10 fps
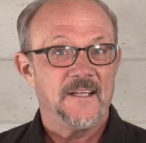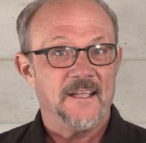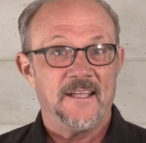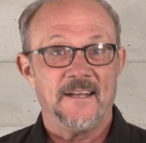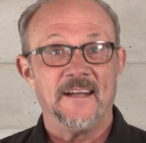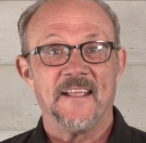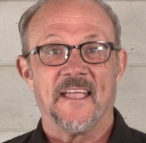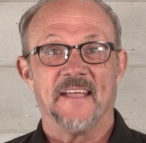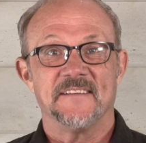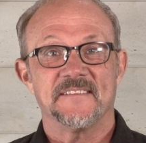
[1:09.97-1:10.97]
In any
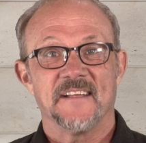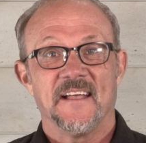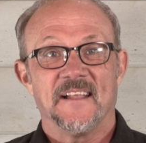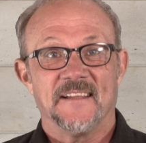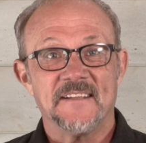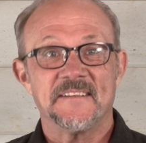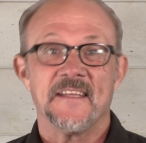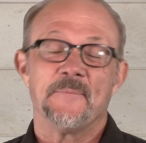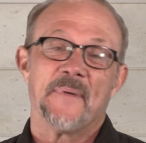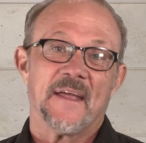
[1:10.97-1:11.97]
case, let's
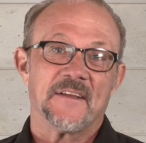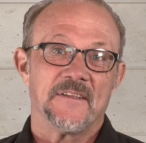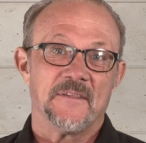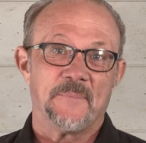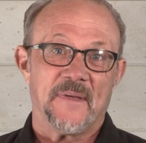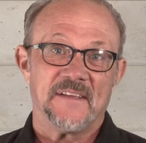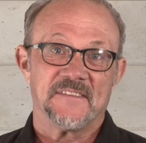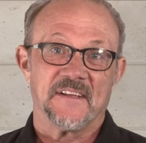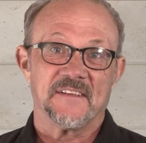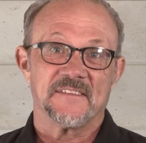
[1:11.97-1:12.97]
get back to the
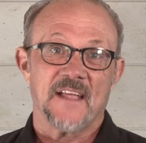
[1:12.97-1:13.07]
basics